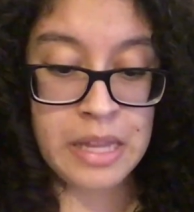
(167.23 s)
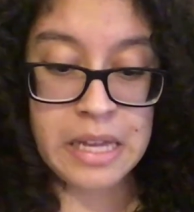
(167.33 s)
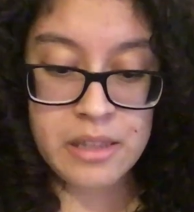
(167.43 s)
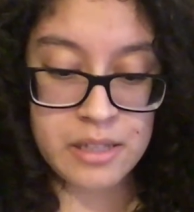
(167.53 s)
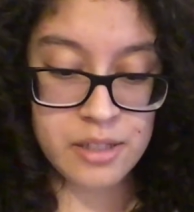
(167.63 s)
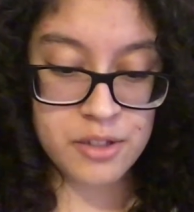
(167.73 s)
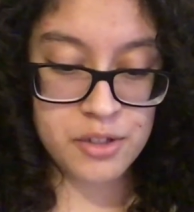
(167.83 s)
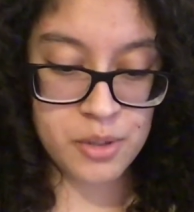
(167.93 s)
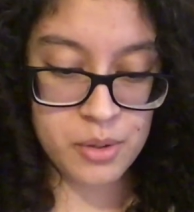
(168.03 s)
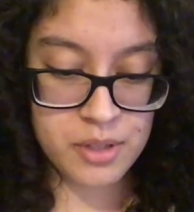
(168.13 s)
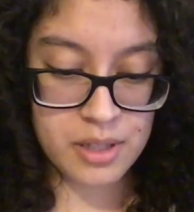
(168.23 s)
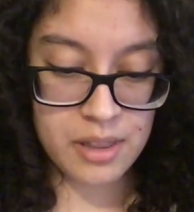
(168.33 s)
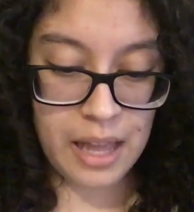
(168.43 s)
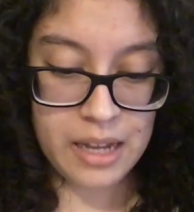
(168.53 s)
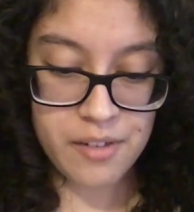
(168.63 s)
This is due to the
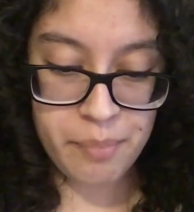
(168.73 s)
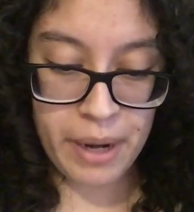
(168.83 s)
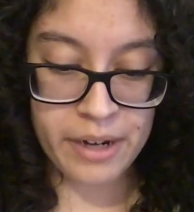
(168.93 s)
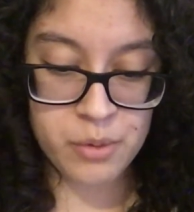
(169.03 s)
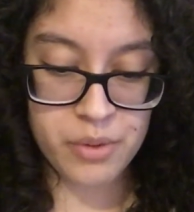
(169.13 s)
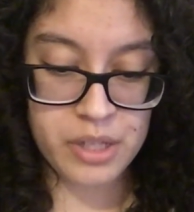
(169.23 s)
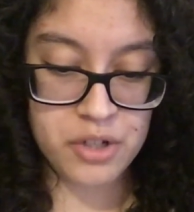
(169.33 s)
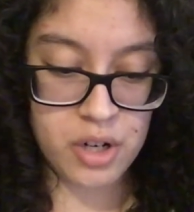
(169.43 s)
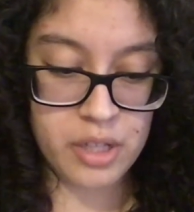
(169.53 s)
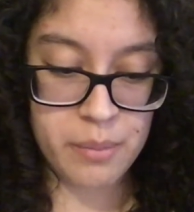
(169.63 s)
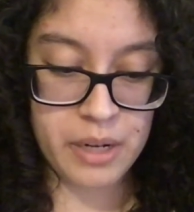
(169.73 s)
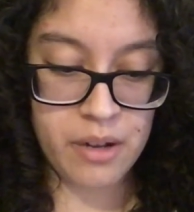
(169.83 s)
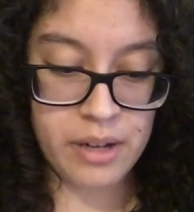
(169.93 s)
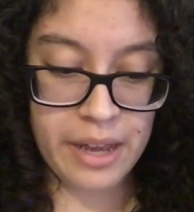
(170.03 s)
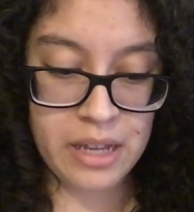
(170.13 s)
lack of parents within Charlie
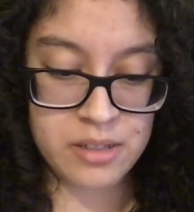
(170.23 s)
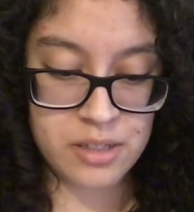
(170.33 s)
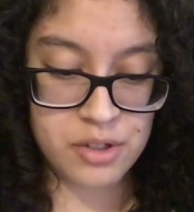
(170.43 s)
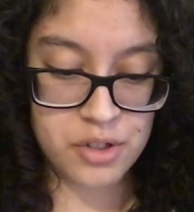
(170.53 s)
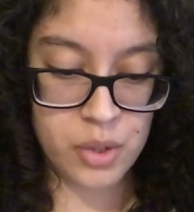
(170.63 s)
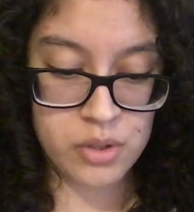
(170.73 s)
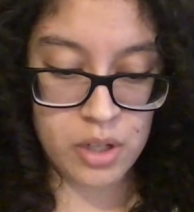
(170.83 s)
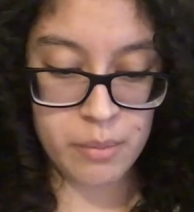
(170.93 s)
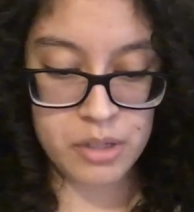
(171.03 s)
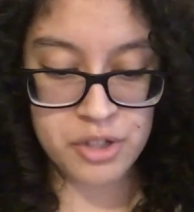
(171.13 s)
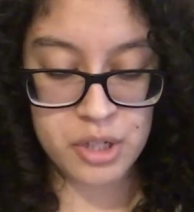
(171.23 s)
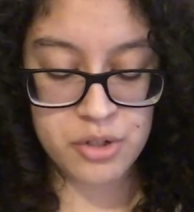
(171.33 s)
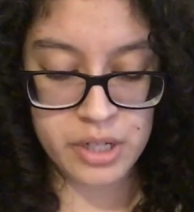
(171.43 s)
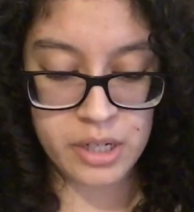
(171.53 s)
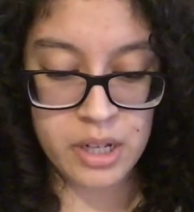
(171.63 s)
Brown, and since the show is all about
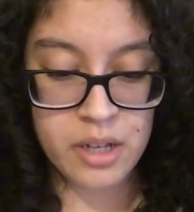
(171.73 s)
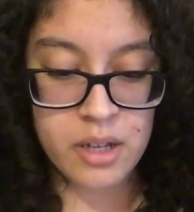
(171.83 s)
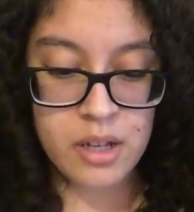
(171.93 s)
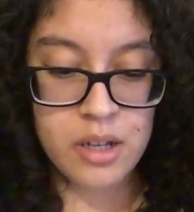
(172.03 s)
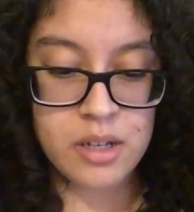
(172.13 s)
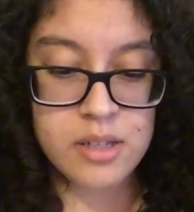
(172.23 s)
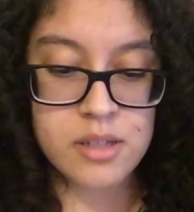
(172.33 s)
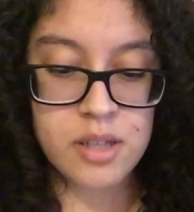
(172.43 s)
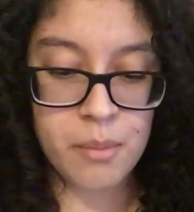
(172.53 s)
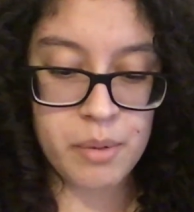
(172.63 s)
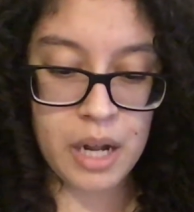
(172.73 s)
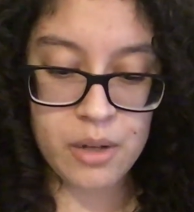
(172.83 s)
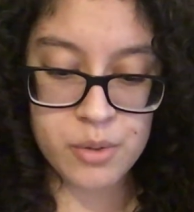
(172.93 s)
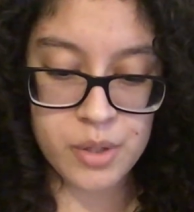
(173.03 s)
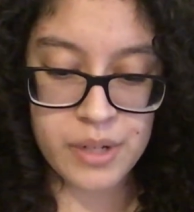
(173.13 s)
children, some
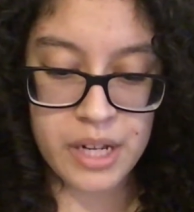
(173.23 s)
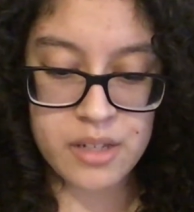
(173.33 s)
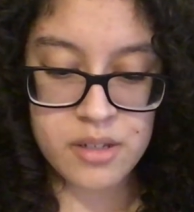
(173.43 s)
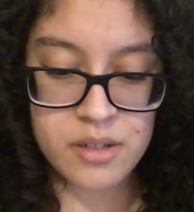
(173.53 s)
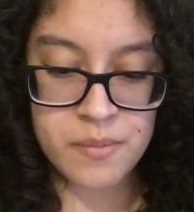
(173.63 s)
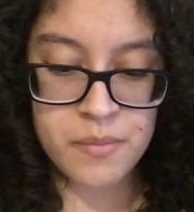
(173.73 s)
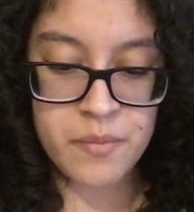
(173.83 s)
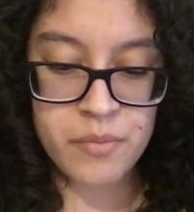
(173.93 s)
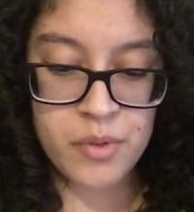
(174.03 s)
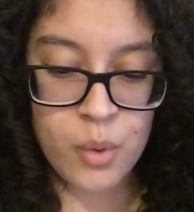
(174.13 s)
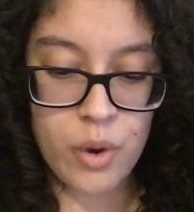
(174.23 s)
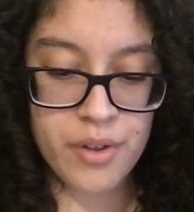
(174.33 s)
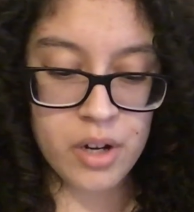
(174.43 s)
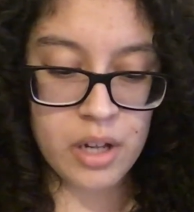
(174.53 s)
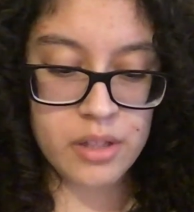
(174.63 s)
brows were raised.
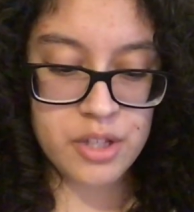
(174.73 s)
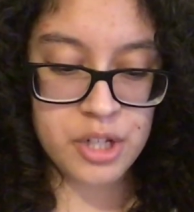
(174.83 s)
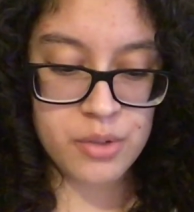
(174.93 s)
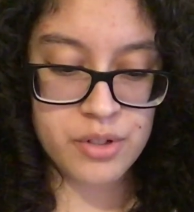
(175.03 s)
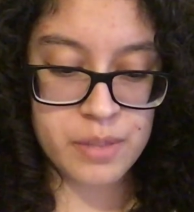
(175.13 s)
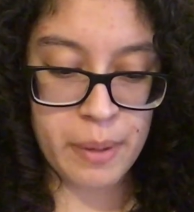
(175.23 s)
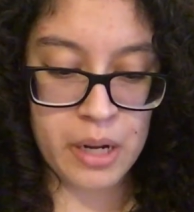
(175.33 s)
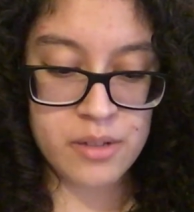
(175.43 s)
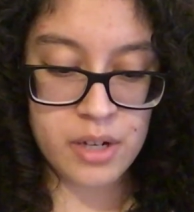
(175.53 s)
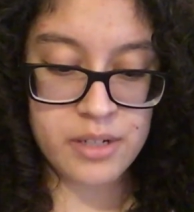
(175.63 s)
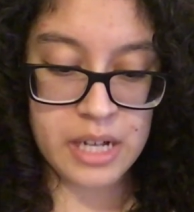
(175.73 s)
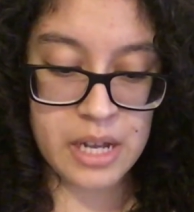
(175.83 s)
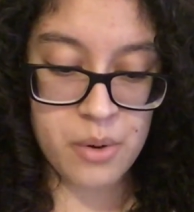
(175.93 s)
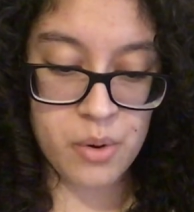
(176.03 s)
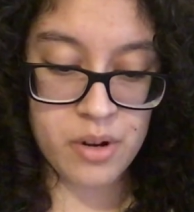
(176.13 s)
Whether or not the children's parents are
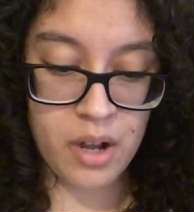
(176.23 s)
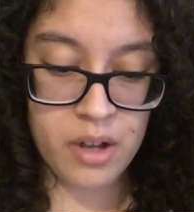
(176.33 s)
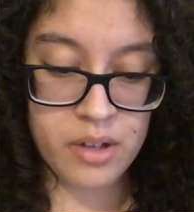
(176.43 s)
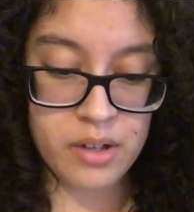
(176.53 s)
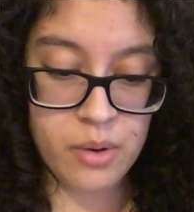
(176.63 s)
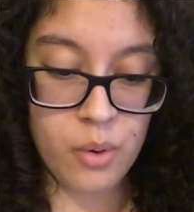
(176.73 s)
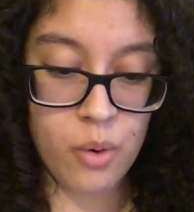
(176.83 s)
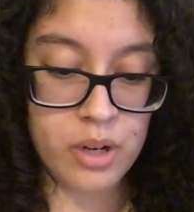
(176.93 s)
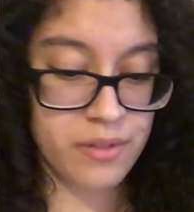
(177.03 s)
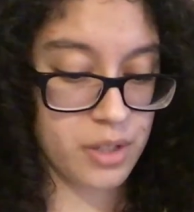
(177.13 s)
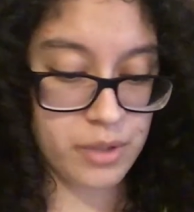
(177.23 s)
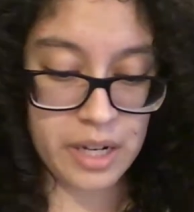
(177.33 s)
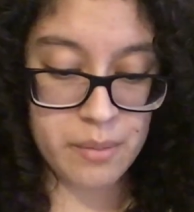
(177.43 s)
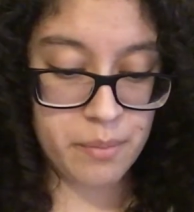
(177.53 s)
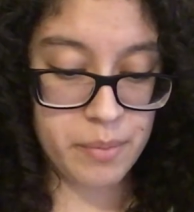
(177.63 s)
dead or not, or if the
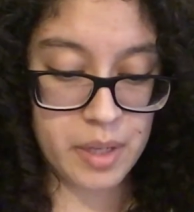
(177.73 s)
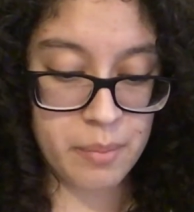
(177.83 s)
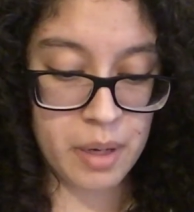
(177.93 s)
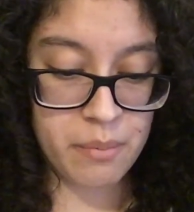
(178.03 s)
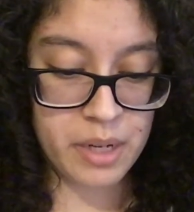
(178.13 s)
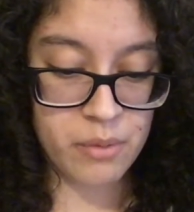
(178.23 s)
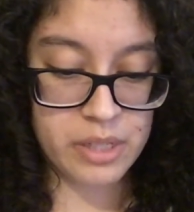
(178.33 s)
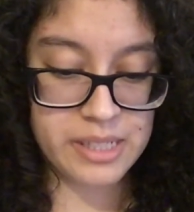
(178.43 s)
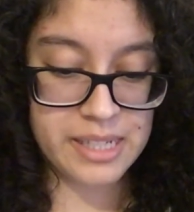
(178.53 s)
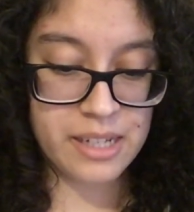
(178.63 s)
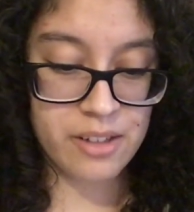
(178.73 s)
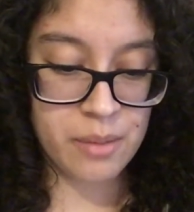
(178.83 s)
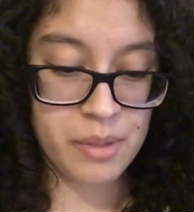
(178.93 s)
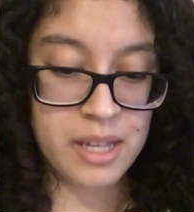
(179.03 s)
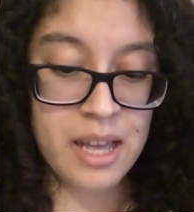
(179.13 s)
great big pumpkin really did kill
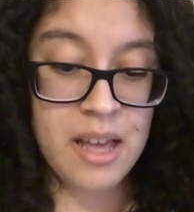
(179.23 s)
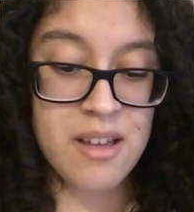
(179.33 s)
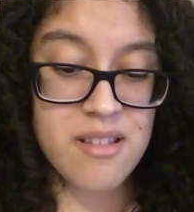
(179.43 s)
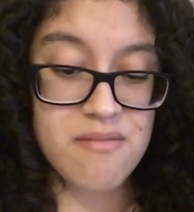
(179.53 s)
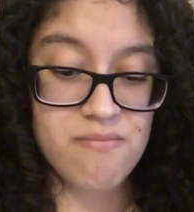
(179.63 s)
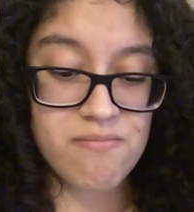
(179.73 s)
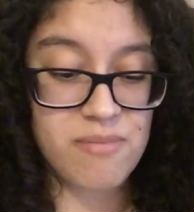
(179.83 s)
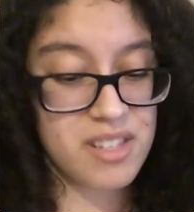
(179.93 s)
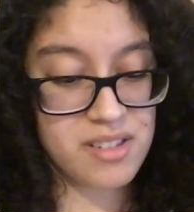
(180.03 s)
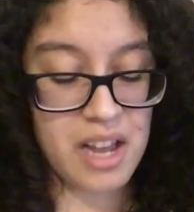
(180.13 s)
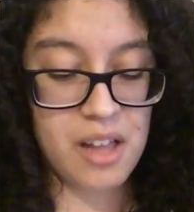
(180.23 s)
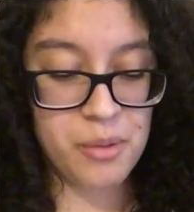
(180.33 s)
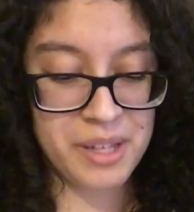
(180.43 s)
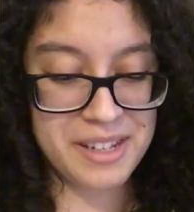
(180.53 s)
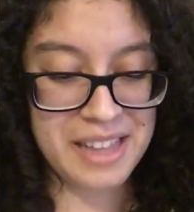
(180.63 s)
them, this is a
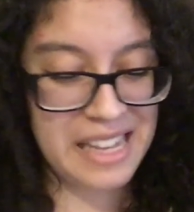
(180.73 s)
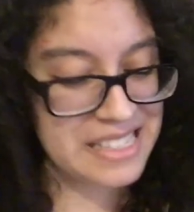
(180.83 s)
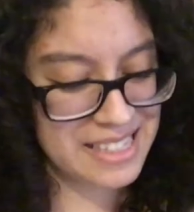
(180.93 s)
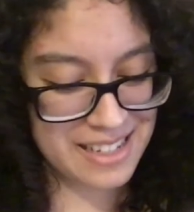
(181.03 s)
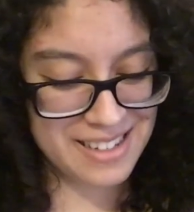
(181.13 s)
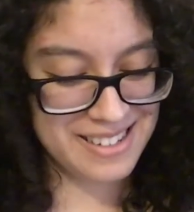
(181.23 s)
Halloween classic.